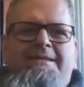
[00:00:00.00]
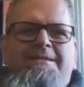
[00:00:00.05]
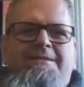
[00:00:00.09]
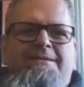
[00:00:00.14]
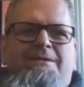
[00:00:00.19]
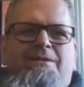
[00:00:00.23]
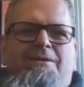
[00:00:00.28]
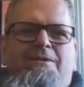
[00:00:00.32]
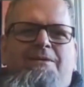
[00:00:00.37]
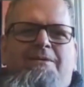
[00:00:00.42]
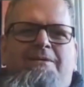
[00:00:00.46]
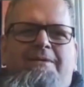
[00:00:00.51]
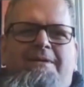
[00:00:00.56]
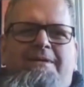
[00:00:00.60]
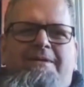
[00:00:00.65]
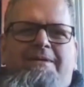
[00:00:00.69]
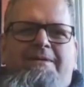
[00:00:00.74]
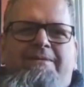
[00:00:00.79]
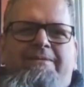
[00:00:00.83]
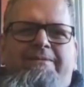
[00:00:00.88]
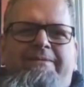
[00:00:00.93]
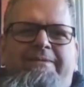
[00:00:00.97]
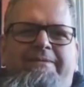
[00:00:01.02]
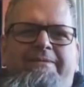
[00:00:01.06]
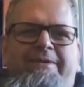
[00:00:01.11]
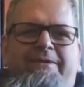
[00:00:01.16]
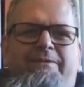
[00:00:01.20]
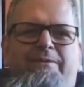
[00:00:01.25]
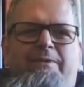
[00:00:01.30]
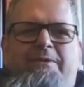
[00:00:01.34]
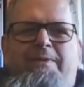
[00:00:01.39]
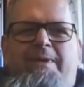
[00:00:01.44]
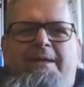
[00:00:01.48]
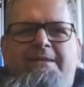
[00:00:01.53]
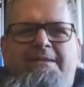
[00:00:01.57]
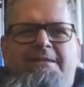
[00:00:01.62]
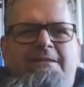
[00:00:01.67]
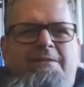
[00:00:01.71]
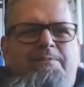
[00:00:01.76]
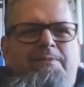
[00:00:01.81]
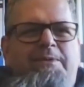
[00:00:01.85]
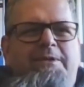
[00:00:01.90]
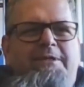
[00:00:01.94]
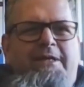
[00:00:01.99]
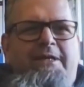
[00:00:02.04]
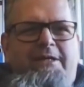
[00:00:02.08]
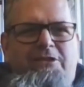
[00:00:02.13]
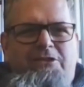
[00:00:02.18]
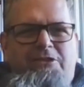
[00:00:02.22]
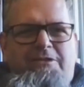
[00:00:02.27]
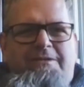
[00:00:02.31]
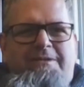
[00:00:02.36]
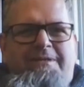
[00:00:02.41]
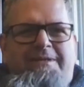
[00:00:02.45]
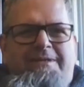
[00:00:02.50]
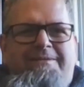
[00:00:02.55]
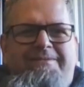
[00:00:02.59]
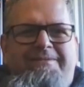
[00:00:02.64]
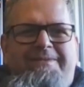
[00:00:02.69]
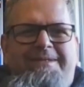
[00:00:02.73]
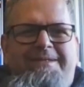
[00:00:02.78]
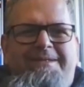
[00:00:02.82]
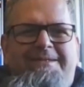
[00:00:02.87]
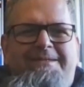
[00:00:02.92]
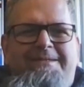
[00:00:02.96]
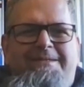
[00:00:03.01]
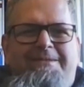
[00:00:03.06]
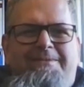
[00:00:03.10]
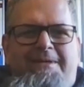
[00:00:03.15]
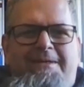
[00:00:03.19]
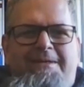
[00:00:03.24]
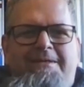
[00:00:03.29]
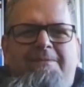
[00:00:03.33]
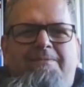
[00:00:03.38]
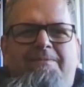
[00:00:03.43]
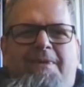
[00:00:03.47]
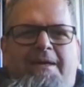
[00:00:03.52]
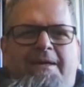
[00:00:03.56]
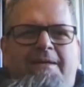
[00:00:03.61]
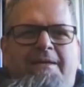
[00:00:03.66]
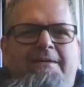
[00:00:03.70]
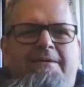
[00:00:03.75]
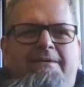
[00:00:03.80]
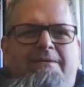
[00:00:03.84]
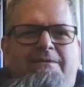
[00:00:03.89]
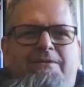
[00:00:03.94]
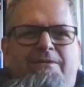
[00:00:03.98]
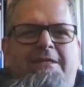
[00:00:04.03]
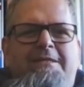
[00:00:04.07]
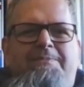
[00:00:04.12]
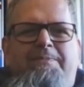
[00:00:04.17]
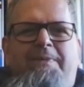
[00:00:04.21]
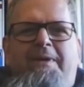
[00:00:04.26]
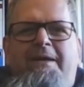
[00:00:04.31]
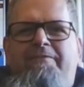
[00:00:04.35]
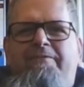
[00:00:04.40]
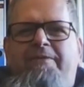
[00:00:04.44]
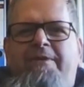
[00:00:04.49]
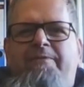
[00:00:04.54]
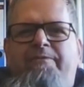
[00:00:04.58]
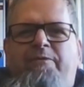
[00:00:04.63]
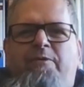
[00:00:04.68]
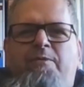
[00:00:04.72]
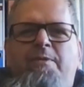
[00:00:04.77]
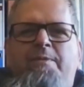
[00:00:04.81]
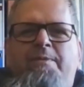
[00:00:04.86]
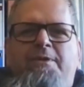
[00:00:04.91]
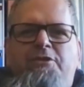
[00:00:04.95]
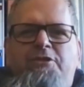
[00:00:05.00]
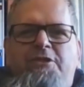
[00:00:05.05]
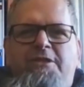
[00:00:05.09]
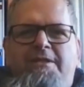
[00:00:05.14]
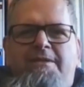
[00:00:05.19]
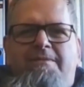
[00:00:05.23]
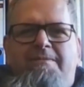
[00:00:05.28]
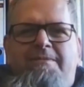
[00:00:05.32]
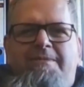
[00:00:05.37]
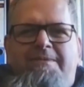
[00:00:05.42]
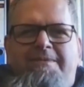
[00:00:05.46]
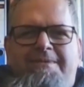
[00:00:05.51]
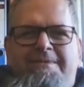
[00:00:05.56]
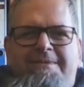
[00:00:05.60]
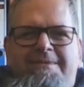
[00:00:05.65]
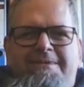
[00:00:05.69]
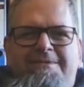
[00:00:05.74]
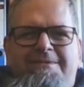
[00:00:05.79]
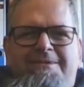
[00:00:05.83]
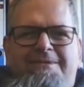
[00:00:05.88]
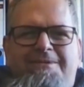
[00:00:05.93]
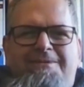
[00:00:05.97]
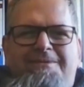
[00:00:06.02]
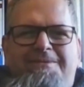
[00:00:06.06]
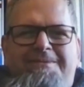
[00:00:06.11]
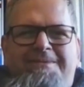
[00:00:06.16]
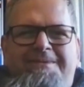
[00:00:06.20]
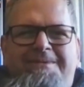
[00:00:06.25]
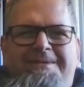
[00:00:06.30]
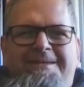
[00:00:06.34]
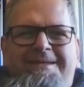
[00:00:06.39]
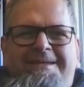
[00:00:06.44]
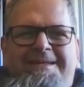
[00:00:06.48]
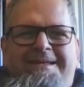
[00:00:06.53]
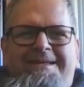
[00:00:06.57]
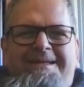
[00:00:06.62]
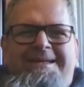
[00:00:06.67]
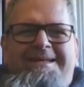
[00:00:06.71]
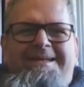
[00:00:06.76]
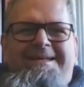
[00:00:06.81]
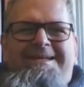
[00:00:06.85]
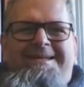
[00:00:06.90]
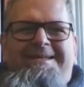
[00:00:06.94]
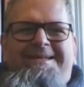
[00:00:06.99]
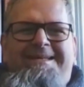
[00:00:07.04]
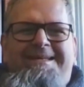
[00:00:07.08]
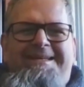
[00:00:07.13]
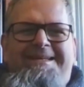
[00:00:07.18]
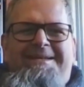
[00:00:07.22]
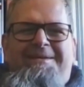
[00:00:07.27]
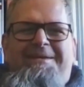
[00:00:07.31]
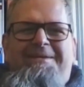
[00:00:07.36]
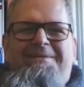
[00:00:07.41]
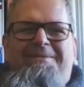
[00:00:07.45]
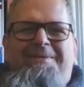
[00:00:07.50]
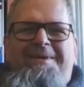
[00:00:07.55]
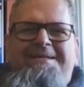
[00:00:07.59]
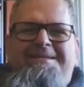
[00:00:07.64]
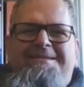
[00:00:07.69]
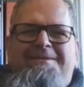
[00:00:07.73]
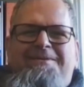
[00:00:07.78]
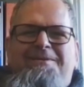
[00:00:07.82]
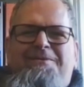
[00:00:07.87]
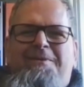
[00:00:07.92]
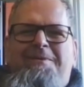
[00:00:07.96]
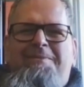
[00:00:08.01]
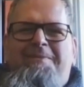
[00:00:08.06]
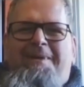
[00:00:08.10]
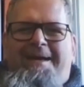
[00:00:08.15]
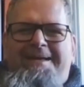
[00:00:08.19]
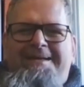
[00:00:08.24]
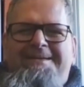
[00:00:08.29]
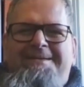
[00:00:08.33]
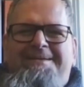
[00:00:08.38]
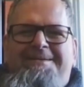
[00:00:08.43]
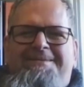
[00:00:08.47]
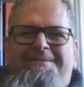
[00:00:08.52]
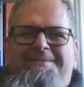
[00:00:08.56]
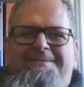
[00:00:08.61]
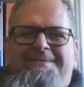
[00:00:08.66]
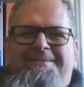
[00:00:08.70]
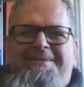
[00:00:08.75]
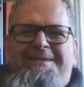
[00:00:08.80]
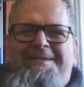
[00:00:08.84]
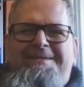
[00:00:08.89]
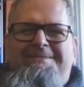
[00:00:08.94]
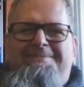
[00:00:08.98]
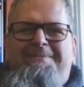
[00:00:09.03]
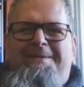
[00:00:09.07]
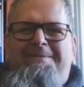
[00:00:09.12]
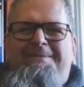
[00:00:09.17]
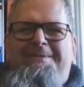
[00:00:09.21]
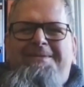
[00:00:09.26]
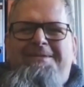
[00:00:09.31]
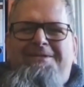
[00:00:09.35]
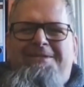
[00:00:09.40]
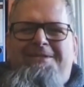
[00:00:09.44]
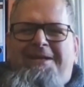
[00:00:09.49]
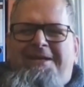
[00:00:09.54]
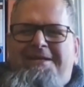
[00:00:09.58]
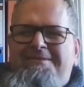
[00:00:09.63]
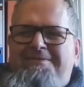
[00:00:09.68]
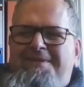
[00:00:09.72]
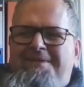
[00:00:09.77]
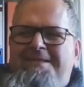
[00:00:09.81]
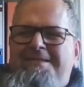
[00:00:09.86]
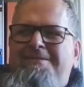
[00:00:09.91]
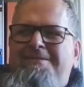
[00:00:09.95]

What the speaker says: So that requires interpretation, and that is quite demanding to expect that from a machine. So in a way, it's a good reminder that is maybe a task that